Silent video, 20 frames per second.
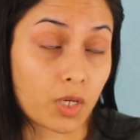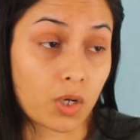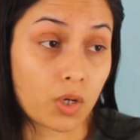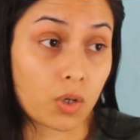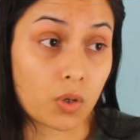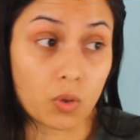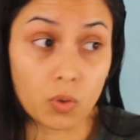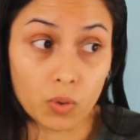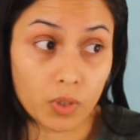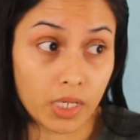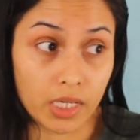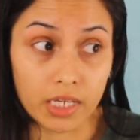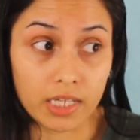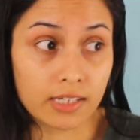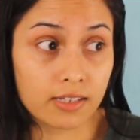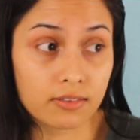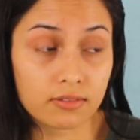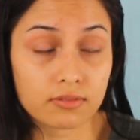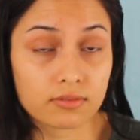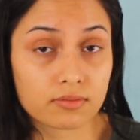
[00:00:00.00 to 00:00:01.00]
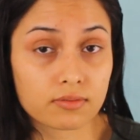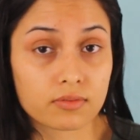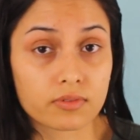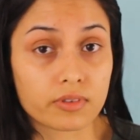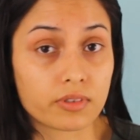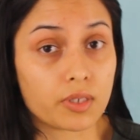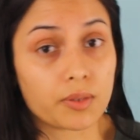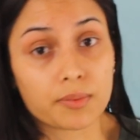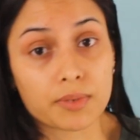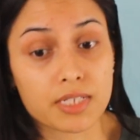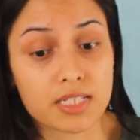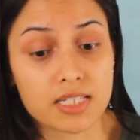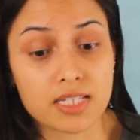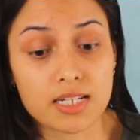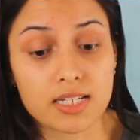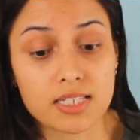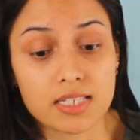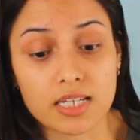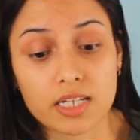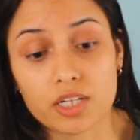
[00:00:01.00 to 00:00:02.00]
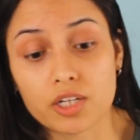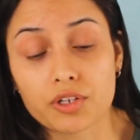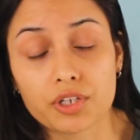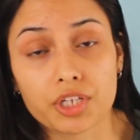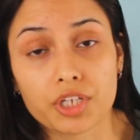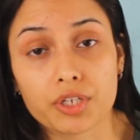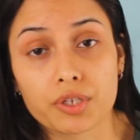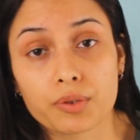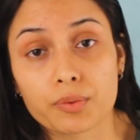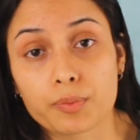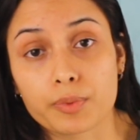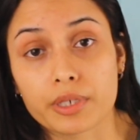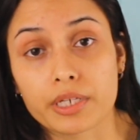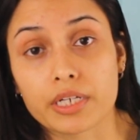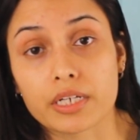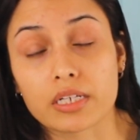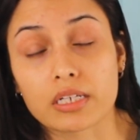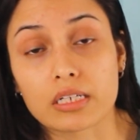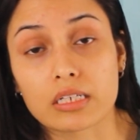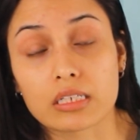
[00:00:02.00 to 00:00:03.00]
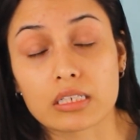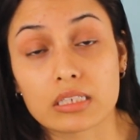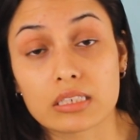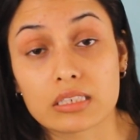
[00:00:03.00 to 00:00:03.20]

Okay, nobody's gonna say no to you, but